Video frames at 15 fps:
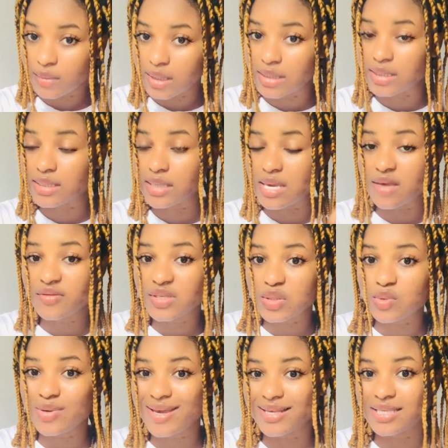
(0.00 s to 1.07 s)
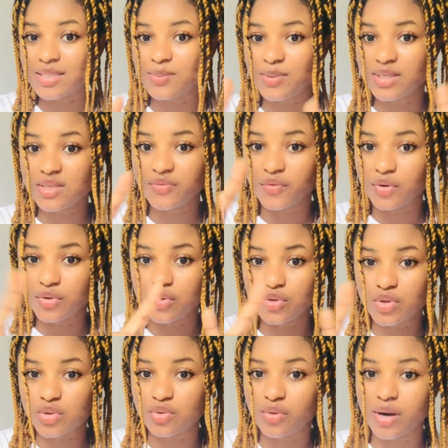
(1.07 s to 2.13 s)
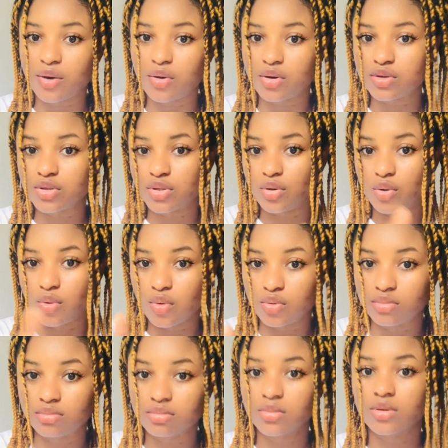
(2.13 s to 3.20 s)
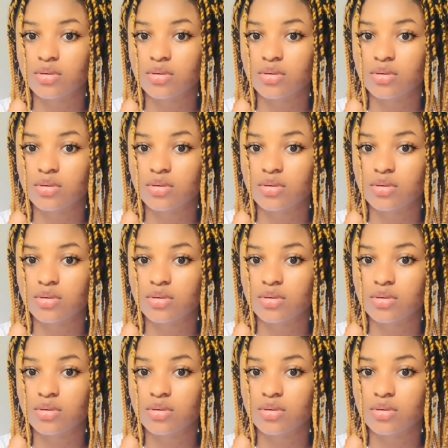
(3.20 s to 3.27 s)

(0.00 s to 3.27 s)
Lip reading: it gives you a space for you to record your own,